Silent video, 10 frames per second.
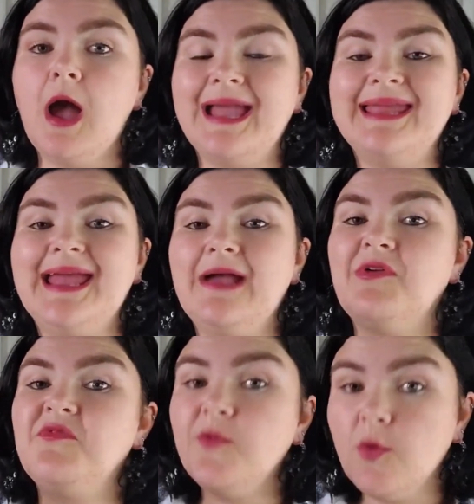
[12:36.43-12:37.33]
I now
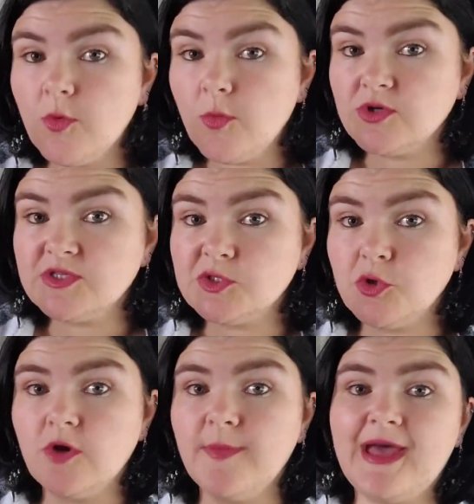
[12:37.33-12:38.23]
have four more books to
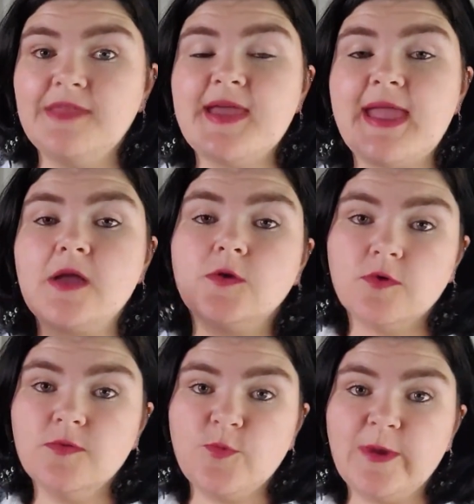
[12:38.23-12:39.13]
talk about. They are
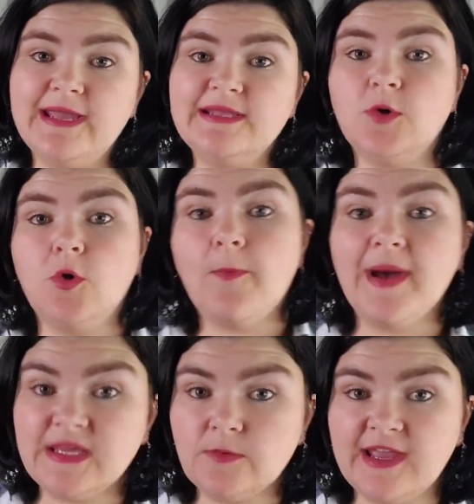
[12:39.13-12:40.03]
group reads or
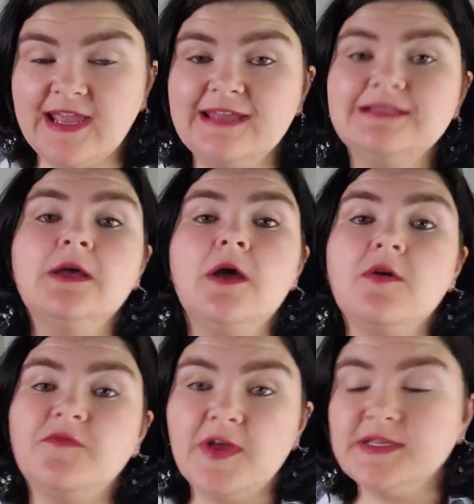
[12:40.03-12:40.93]
buddy reads.
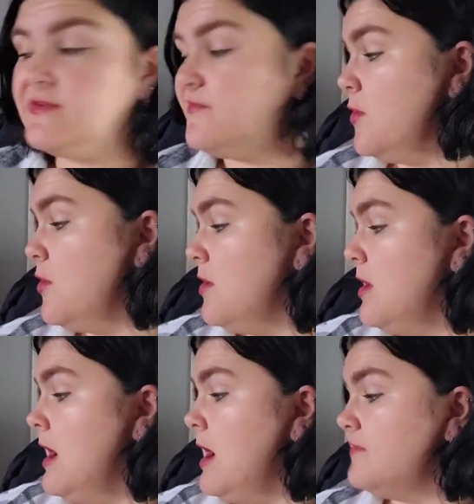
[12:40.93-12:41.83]
First of
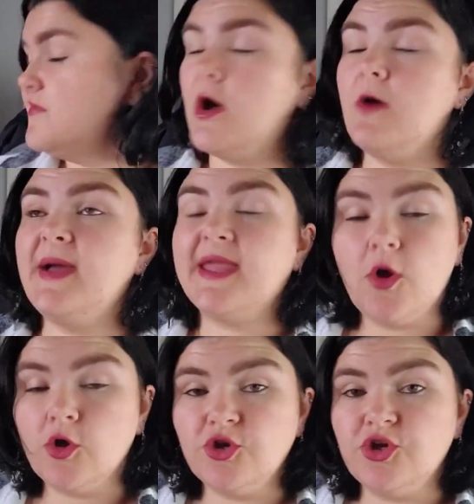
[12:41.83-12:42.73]
all, I've got my
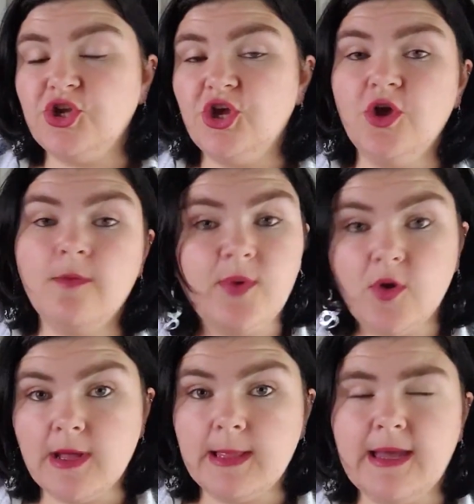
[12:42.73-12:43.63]
own
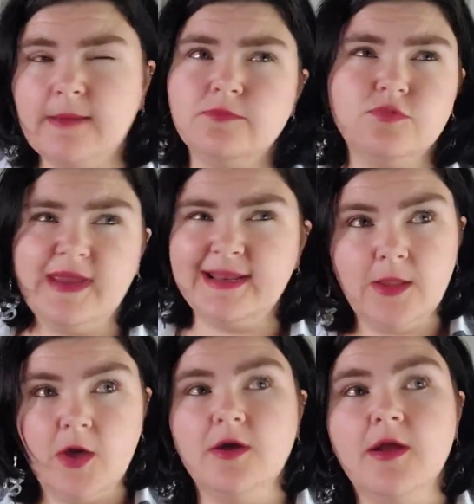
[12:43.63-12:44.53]
book club
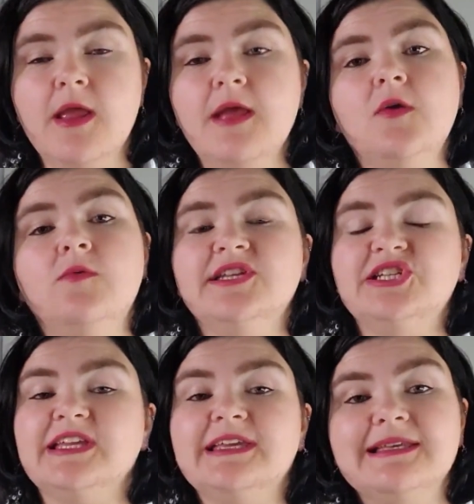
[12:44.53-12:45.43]
read-along,
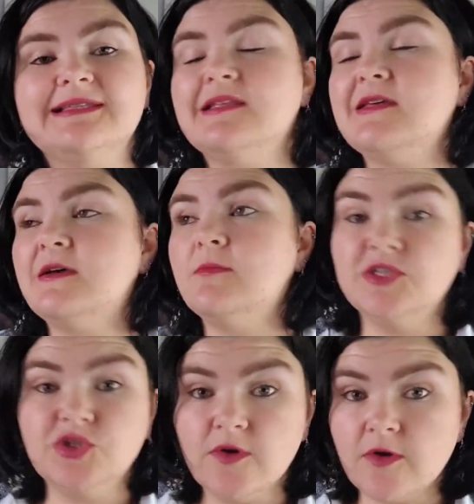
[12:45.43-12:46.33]
which is the
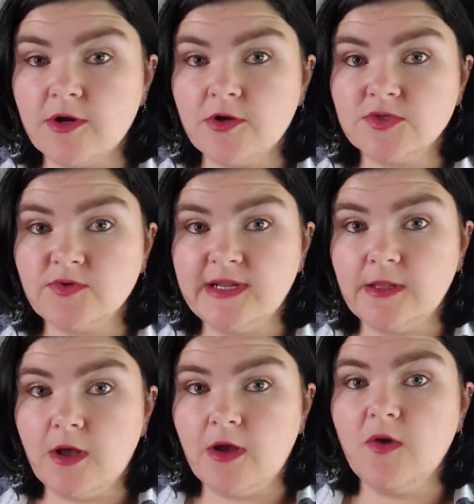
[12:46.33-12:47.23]
Madoran Chronicles
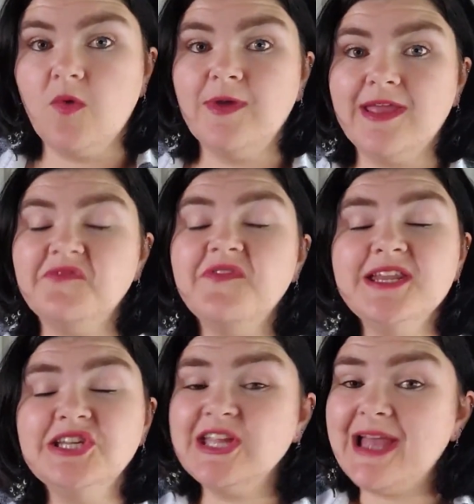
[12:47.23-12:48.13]
read-along. We are
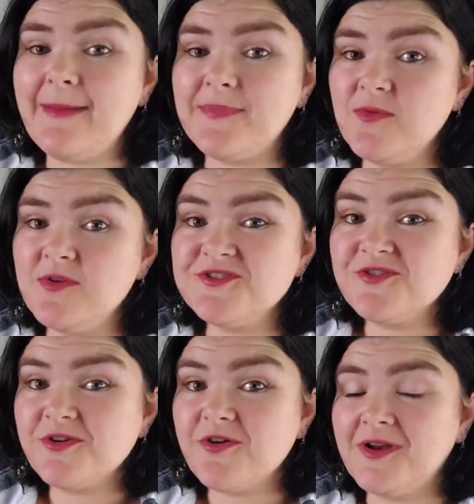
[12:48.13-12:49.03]
finishing up the
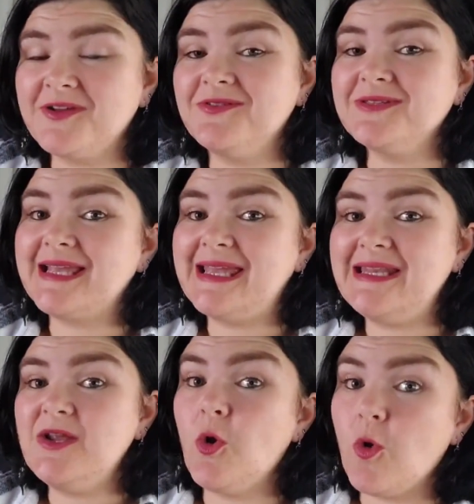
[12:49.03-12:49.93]
Madoran Chronicles
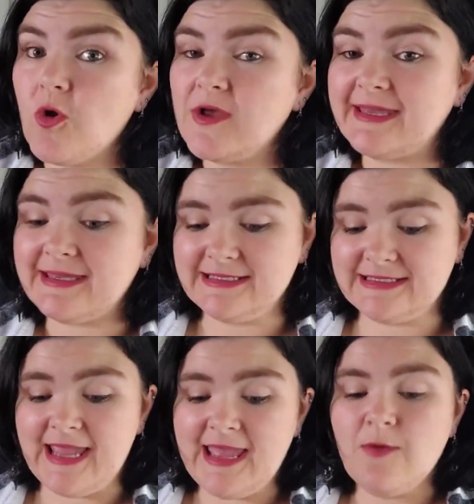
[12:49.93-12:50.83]
in
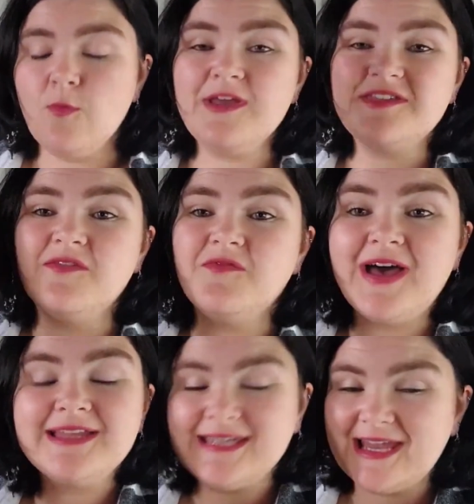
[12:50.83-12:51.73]
August with
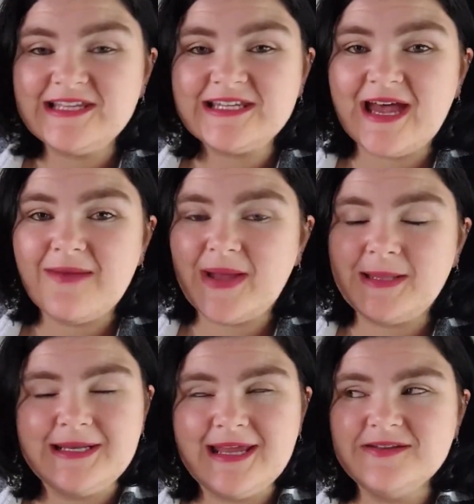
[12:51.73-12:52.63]
Vardeja by
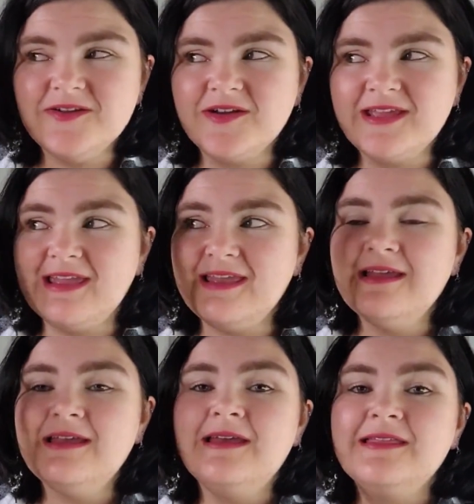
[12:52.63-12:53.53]
Lynette Nonny.
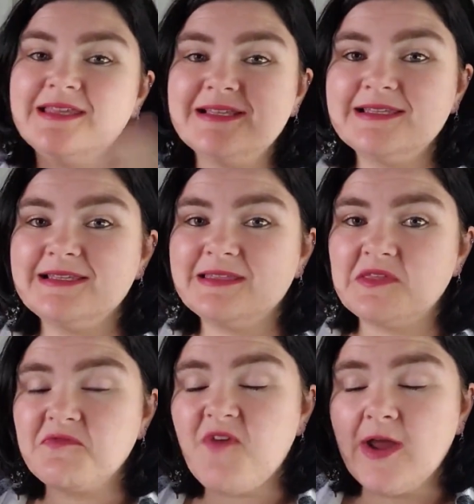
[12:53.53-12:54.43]
This is the
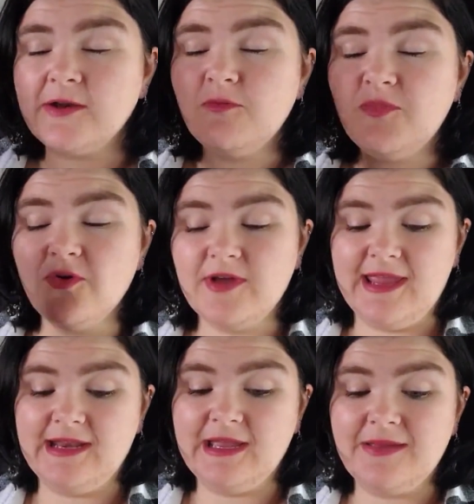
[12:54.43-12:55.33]
final book
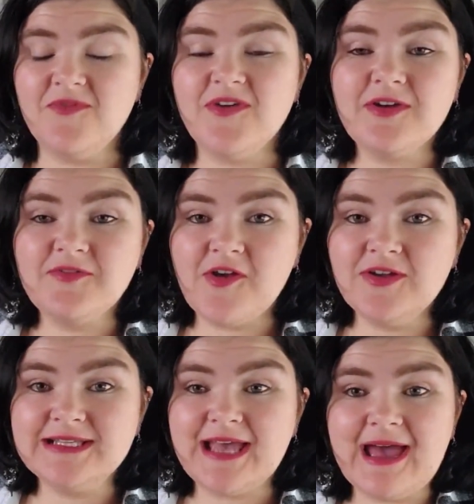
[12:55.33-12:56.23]
and I am very,
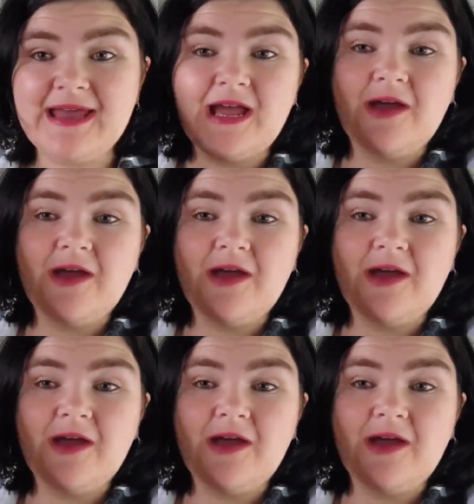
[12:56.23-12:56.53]
very sad.